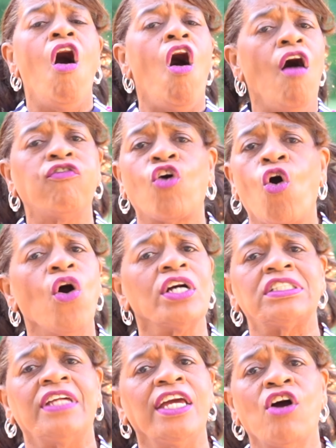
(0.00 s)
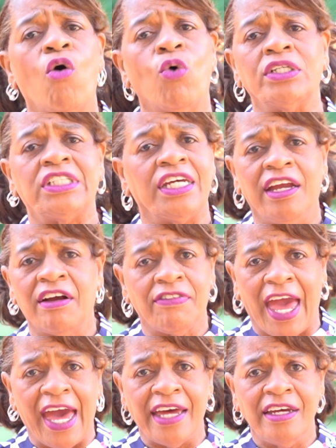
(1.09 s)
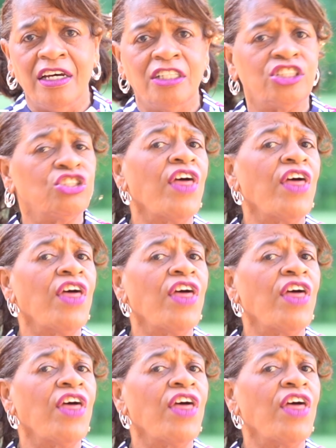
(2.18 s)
Of course, they don't want to hear that, so